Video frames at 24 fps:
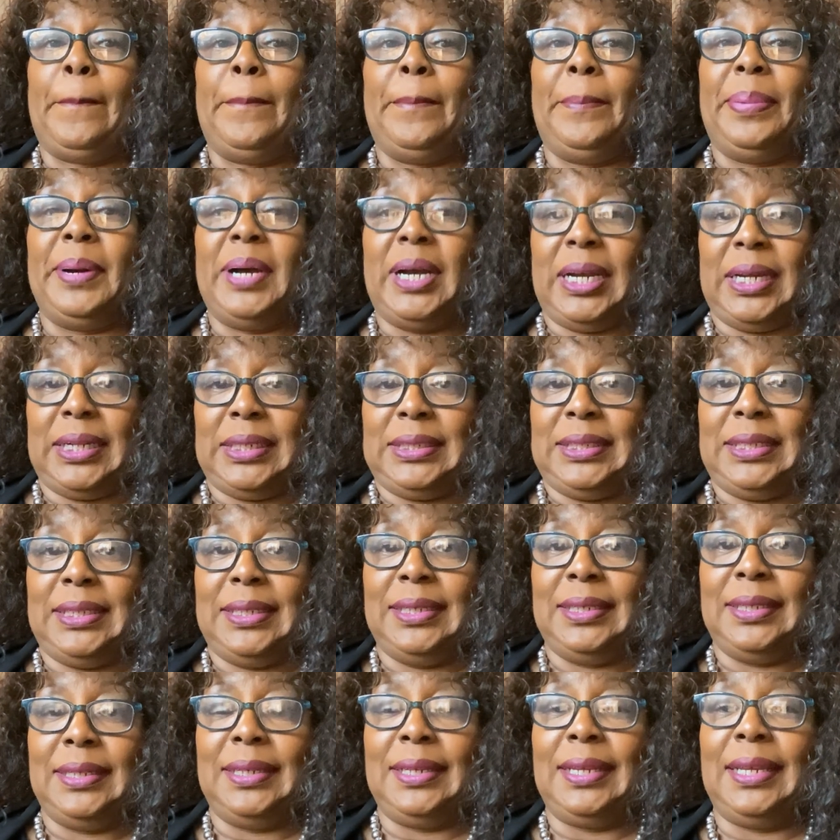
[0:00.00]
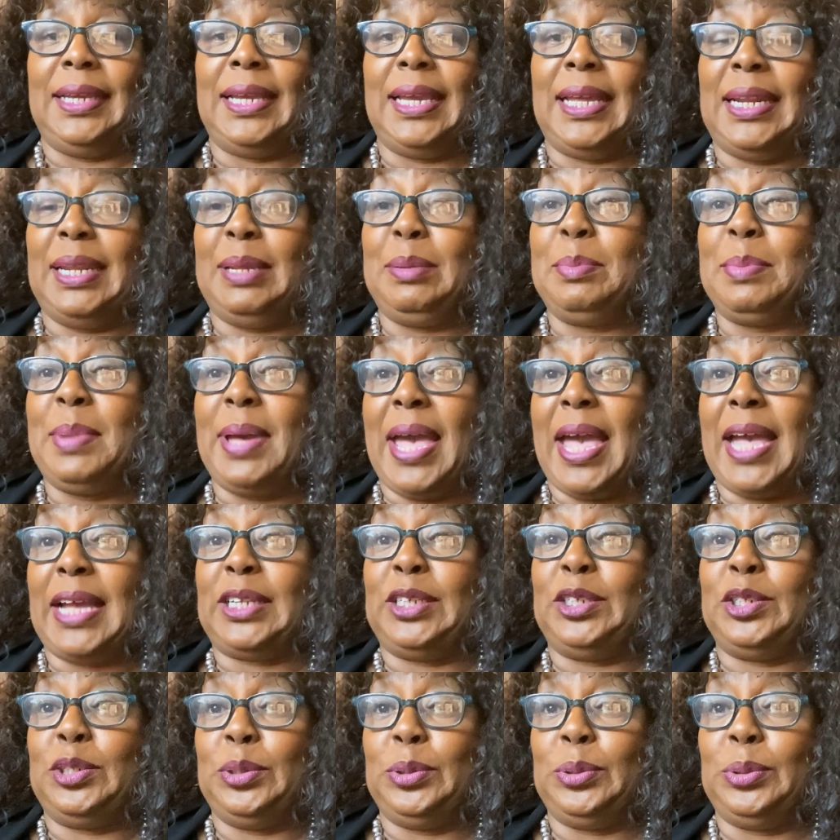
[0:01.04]
But getting back
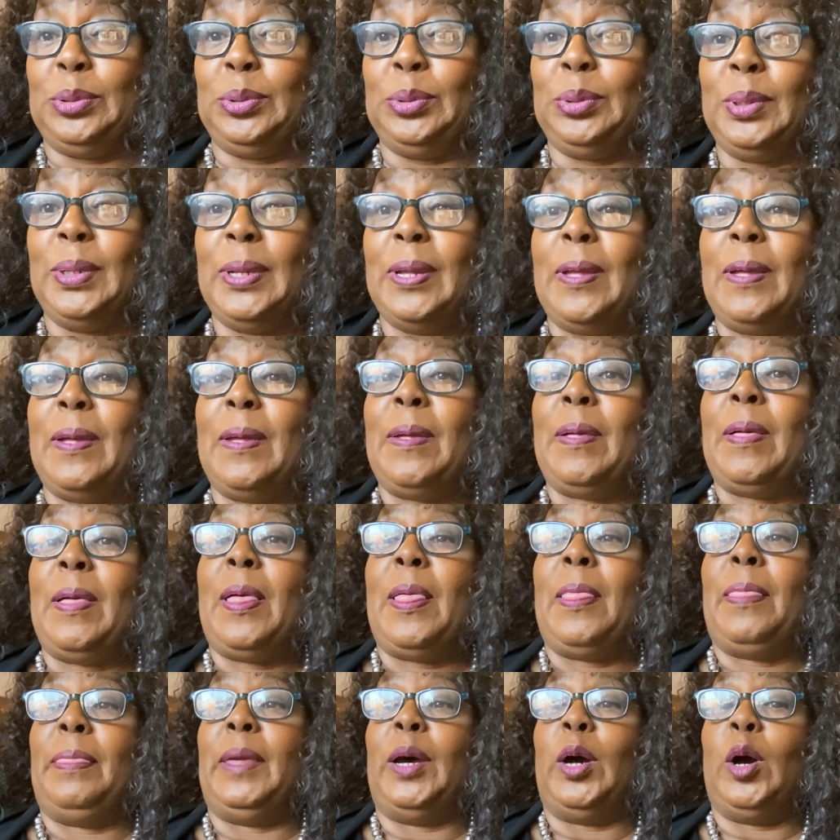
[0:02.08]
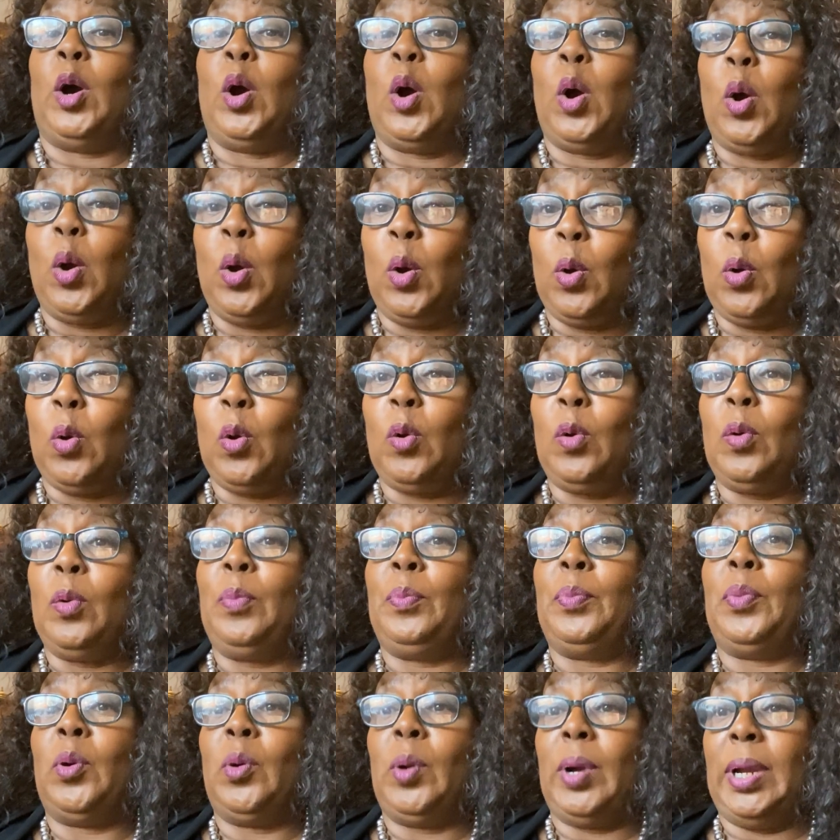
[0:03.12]
to the whole
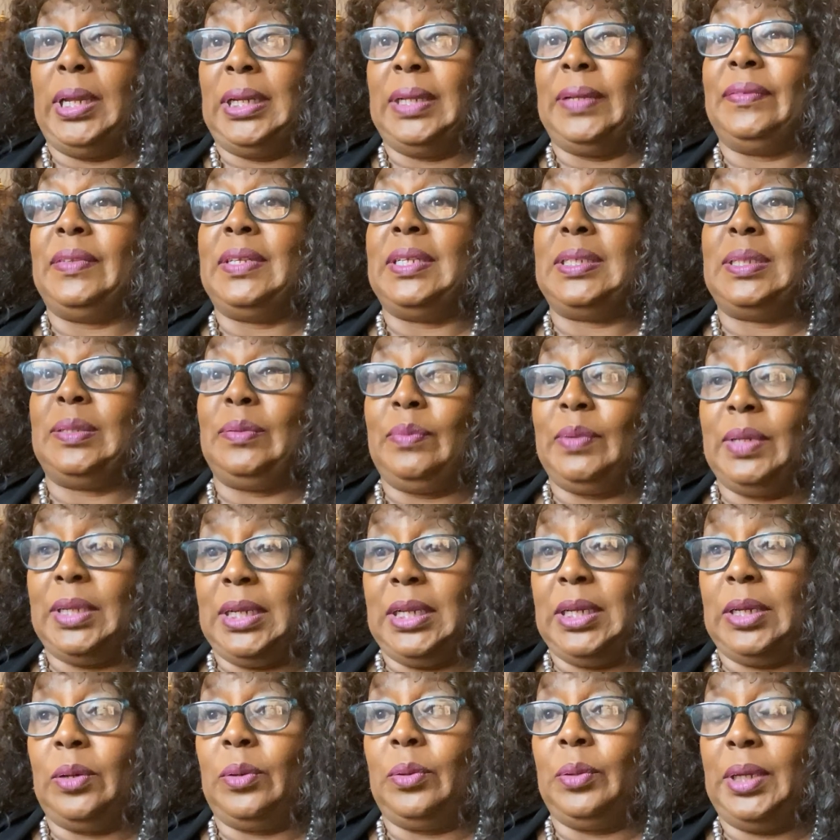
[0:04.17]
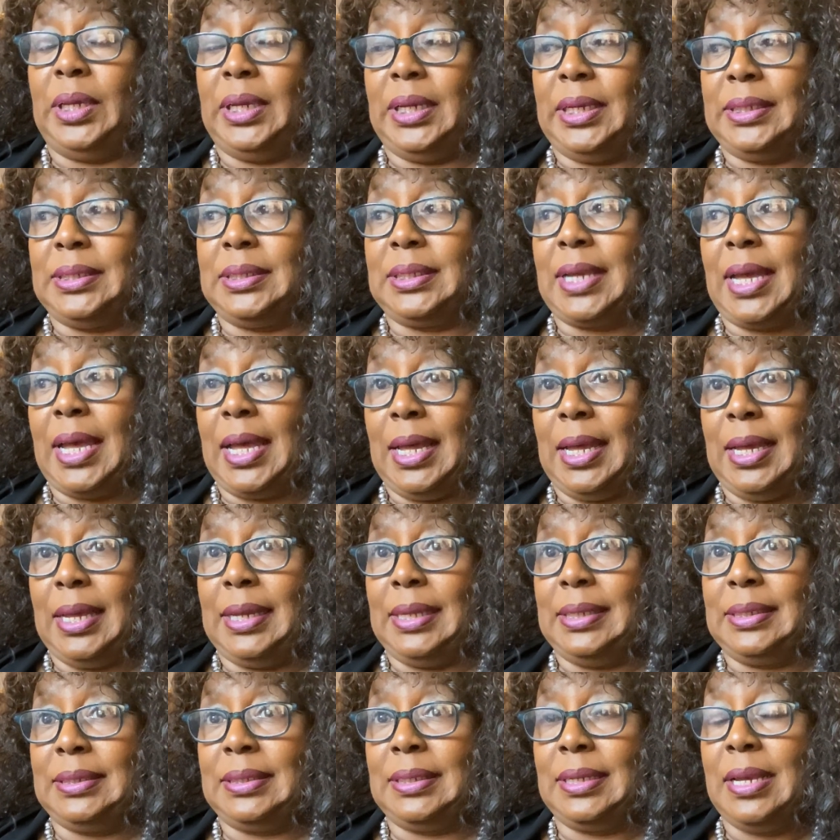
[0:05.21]
point of this video is,
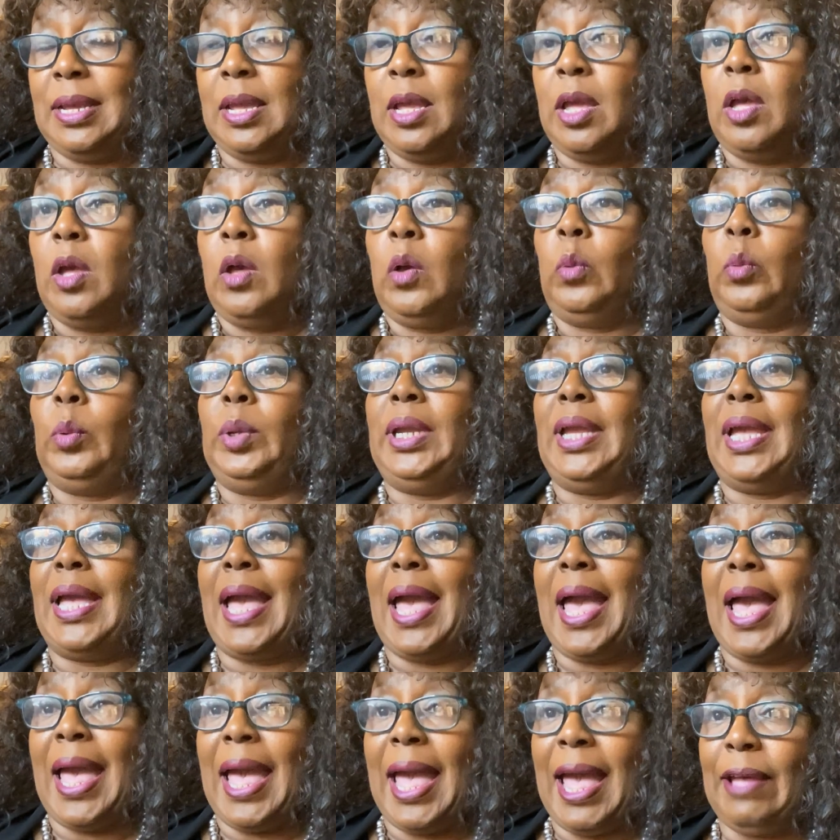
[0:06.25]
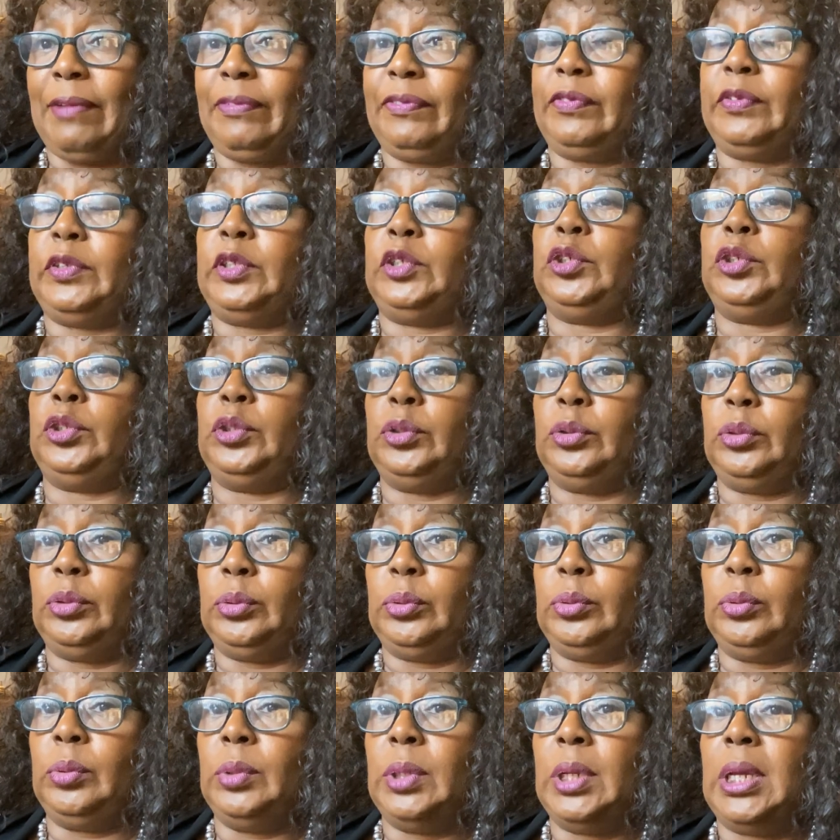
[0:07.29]
guys, we have
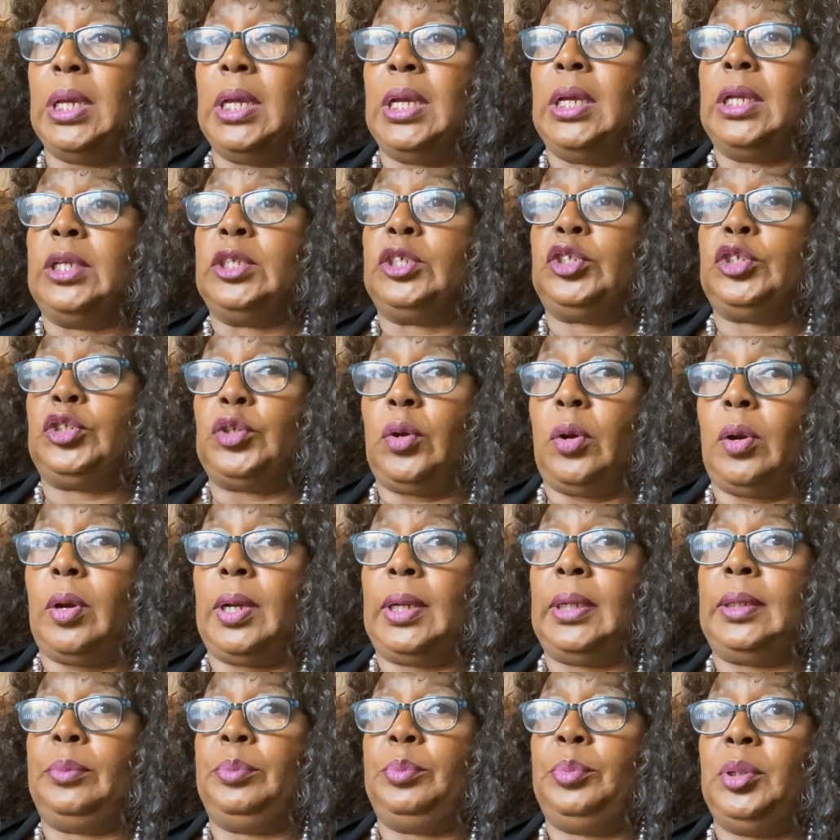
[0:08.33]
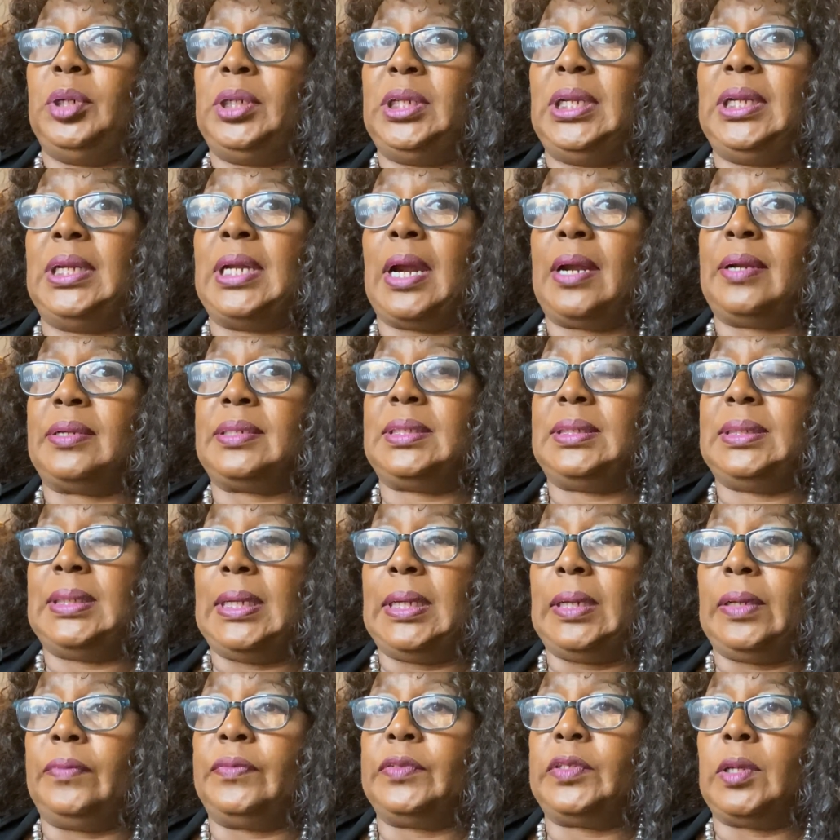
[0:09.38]
to start putting
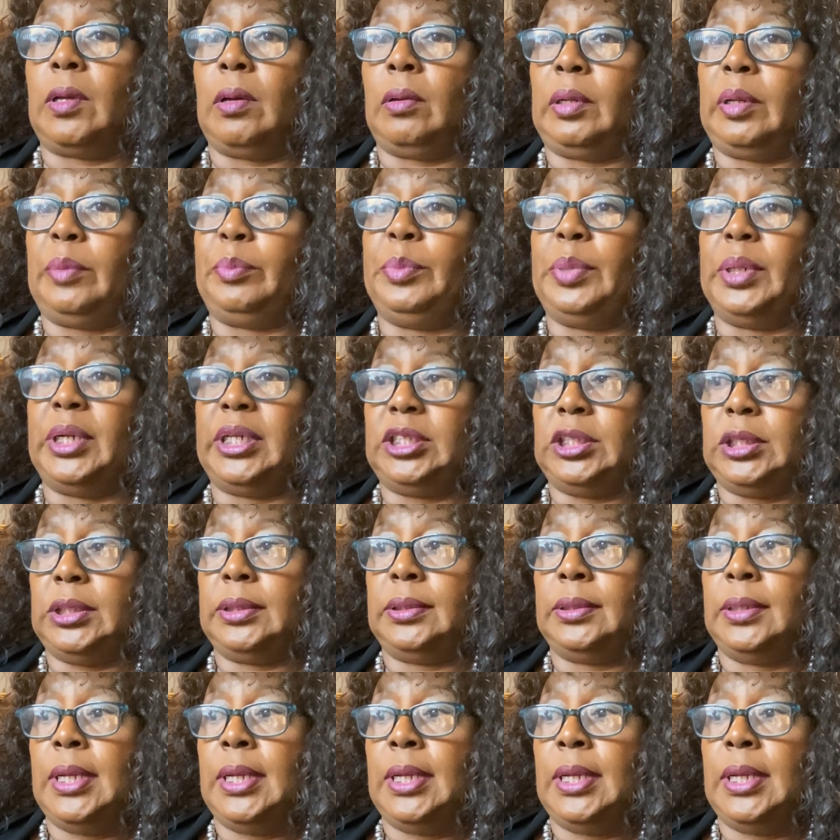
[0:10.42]
ourselves on a budget.